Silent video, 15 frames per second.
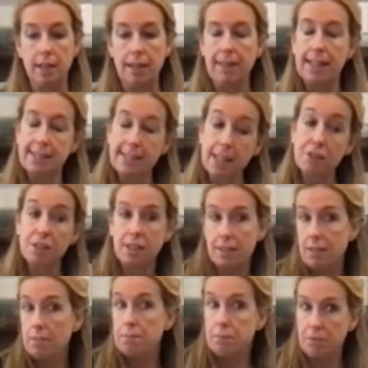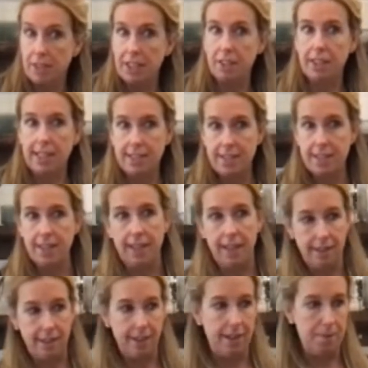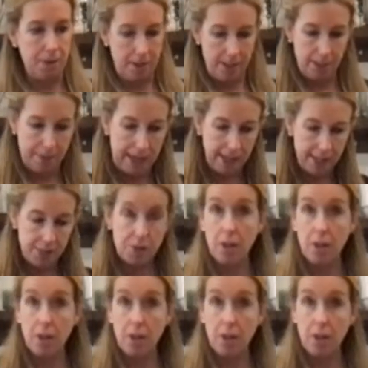That's actually a pretty good idea now that I can think about it.